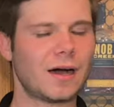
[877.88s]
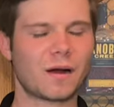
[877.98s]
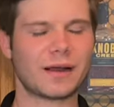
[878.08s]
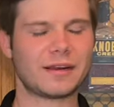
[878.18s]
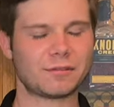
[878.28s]
All
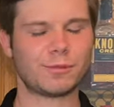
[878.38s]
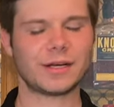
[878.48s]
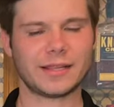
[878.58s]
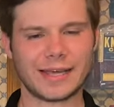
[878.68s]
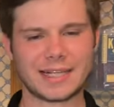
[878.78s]
right,
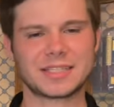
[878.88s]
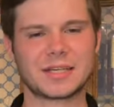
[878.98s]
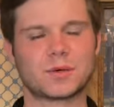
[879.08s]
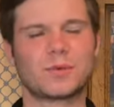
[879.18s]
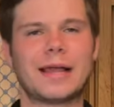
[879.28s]
everybody, that's
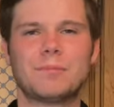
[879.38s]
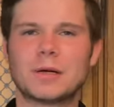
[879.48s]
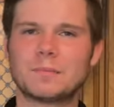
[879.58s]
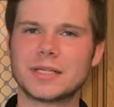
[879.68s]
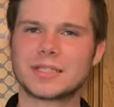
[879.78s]
gonna wrap
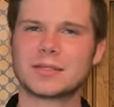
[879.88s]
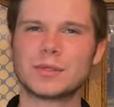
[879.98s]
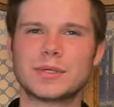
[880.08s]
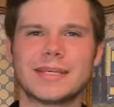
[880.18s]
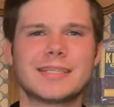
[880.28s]
up this
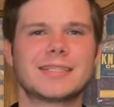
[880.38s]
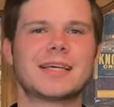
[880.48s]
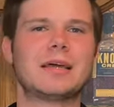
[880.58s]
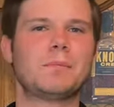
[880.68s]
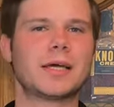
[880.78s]
look
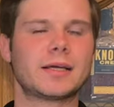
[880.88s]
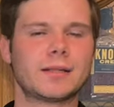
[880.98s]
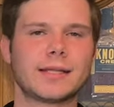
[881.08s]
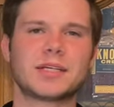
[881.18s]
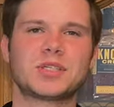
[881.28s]
inside my
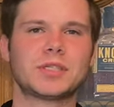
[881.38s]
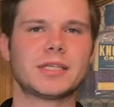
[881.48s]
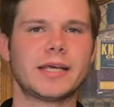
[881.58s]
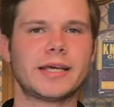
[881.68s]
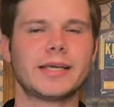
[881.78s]
collection
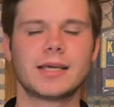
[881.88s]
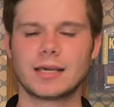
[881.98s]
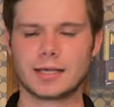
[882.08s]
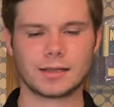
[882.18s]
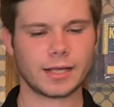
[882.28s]
today.
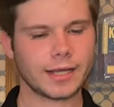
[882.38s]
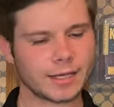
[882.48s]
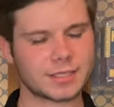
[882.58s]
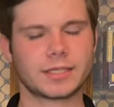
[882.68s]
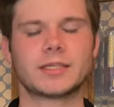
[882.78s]
Like I
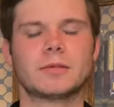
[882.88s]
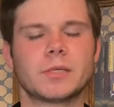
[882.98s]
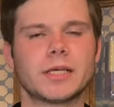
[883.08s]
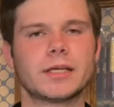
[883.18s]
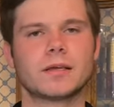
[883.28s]
said in the
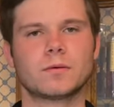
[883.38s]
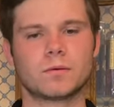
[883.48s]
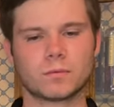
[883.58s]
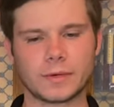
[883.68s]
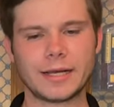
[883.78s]
beginning,
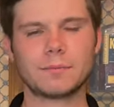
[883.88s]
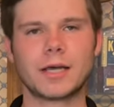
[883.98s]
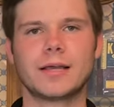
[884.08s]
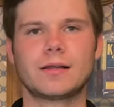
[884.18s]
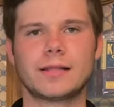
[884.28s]
rate
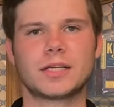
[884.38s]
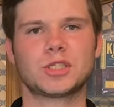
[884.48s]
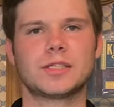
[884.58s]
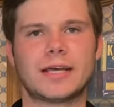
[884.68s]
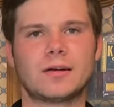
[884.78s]
my
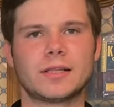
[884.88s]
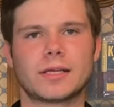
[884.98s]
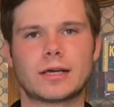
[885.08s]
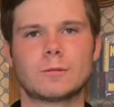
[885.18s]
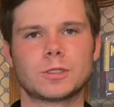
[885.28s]
collection down in the
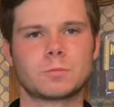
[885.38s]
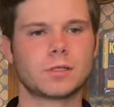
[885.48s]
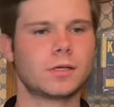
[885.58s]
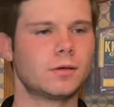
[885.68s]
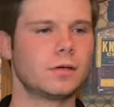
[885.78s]
comments
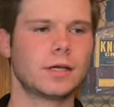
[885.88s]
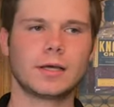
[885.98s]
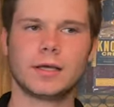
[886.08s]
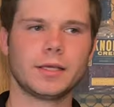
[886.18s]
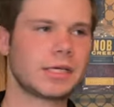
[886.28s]
below.
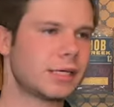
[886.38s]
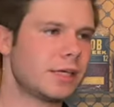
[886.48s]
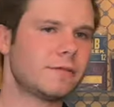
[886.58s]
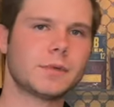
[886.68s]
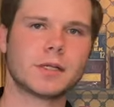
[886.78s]
You can
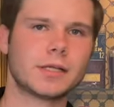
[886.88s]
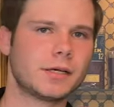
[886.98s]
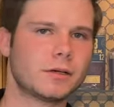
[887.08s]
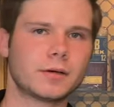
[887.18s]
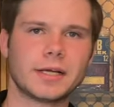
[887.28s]
give me a
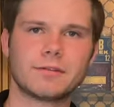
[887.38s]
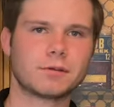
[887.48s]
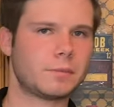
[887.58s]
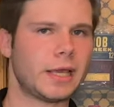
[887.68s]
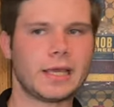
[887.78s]
letter grade
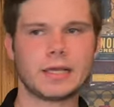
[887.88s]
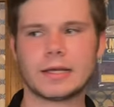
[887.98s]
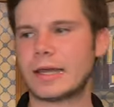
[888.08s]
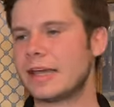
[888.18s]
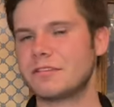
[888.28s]
from A
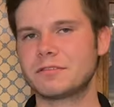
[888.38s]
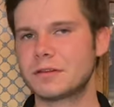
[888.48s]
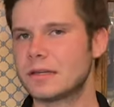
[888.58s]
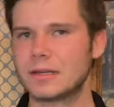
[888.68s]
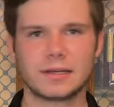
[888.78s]
to F.
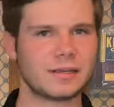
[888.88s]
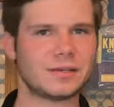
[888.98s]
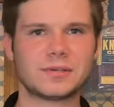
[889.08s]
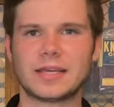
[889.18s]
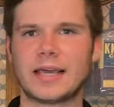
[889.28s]

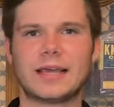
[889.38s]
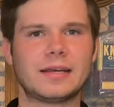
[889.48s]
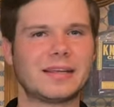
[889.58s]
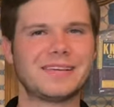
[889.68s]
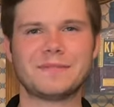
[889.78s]
You
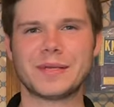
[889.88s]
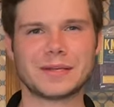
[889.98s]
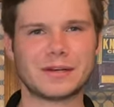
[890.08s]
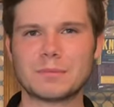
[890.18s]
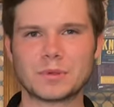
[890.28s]
can give me a
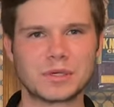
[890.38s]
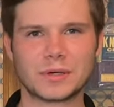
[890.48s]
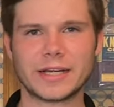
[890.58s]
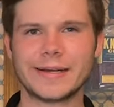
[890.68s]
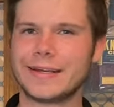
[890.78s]
number
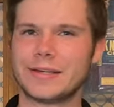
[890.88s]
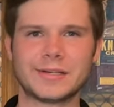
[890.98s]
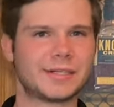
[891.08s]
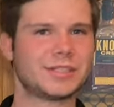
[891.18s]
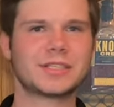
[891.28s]
grade. You
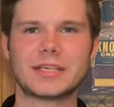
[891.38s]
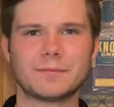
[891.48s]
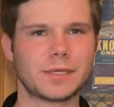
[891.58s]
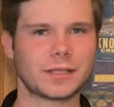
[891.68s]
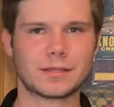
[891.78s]
could just give
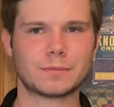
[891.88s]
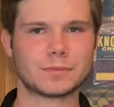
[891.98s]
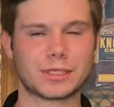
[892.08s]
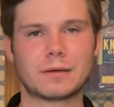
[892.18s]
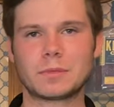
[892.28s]
me a
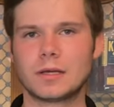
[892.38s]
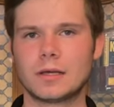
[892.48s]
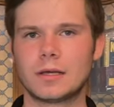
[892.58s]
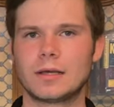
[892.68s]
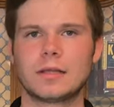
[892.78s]
thumbs up.
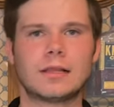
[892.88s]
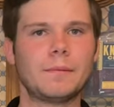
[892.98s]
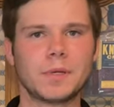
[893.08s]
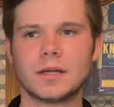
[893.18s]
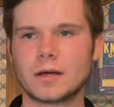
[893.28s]
Let
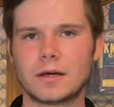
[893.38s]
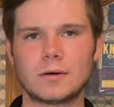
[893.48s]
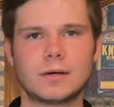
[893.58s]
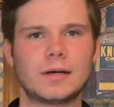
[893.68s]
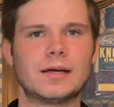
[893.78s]
me
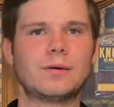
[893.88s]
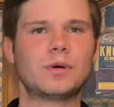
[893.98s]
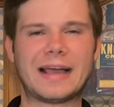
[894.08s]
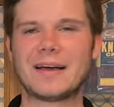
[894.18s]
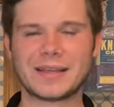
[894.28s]
know uh, what,
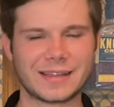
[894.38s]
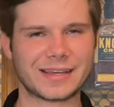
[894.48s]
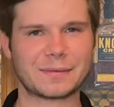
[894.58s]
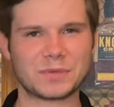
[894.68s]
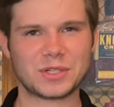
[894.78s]
how you think
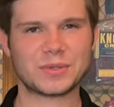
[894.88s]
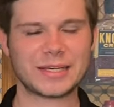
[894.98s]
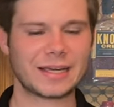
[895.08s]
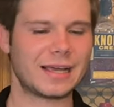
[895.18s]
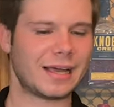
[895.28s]
I'm
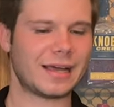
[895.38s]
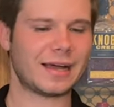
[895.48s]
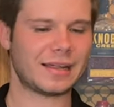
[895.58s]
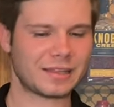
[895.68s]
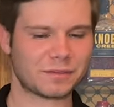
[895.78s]
doing.
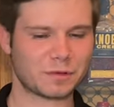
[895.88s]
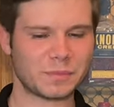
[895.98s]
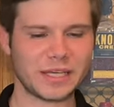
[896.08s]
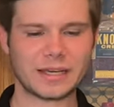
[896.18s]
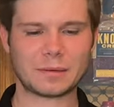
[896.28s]
I think for
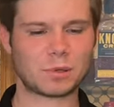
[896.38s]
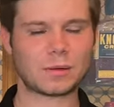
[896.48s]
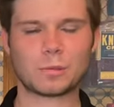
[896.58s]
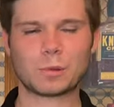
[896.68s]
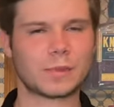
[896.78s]
me, I'd
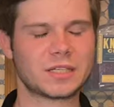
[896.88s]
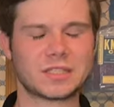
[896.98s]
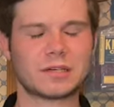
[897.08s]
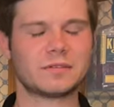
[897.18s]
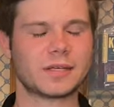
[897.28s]
probably put
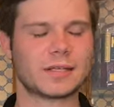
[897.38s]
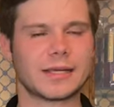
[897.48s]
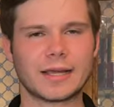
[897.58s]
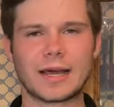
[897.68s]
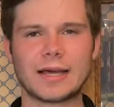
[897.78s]
myself at
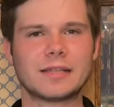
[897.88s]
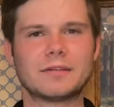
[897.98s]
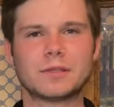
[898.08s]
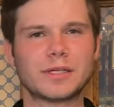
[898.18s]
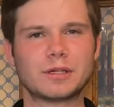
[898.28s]
like high
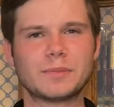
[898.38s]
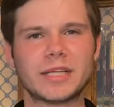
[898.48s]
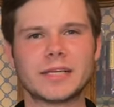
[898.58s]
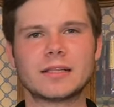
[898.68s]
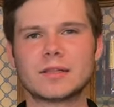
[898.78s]
level
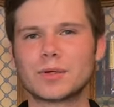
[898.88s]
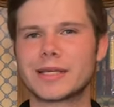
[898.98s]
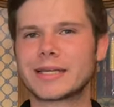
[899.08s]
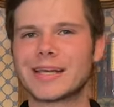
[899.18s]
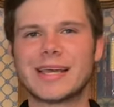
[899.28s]
intermediate,
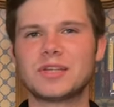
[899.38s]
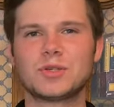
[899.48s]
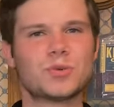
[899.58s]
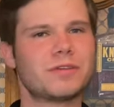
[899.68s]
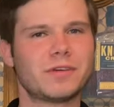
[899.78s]
looking to get
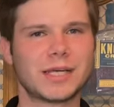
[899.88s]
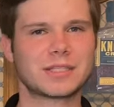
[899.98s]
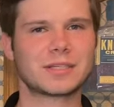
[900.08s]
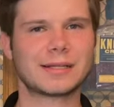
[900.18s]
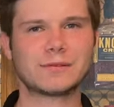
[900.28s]
to
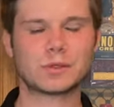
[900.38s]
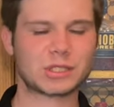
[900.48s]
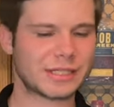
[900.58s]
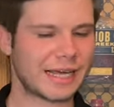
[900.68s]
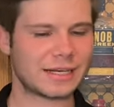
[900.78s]
advanced level
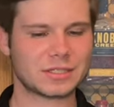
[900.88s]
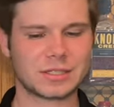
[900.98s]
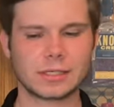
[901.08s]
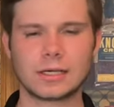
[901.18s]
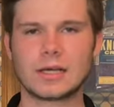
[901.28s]
status.
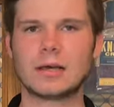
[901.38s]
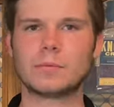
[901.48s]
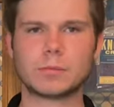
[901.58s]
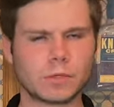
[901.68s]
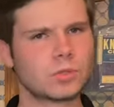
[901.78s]

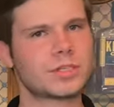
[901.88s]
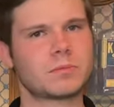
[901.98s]
But most